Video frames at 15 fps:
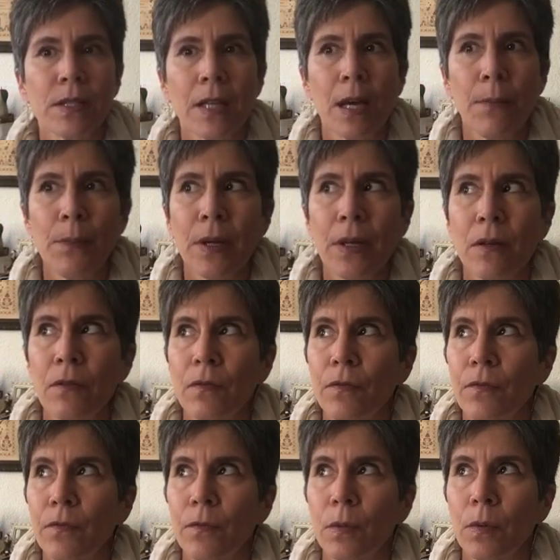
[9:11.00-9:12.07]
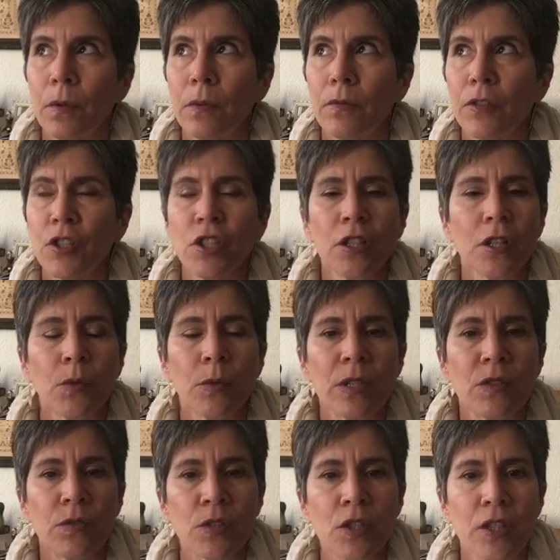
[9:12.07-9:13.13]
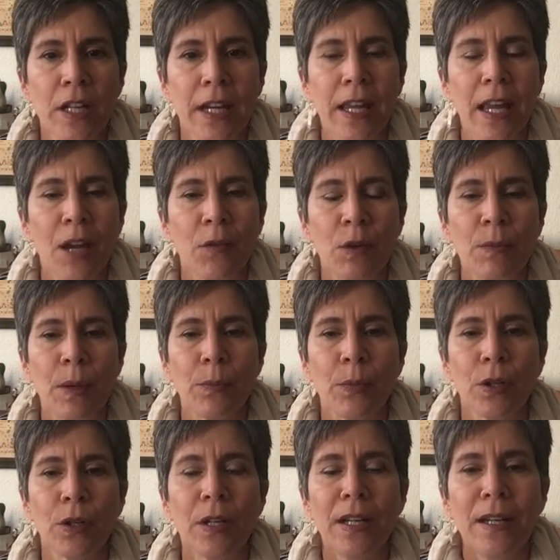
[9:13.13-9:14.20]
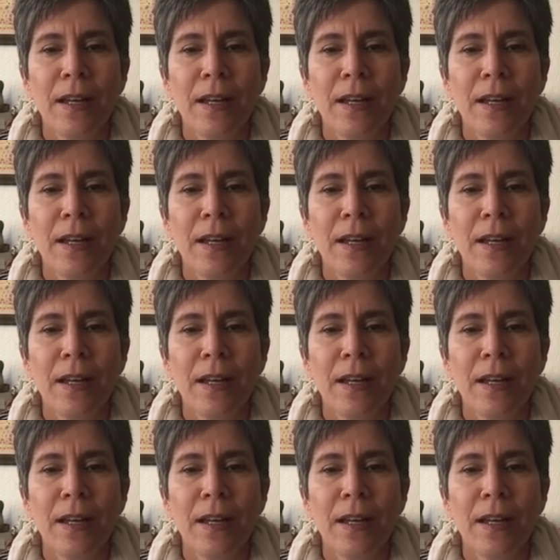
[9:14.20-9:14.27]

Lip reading: up in Virginia or West Virginia, I can't remember.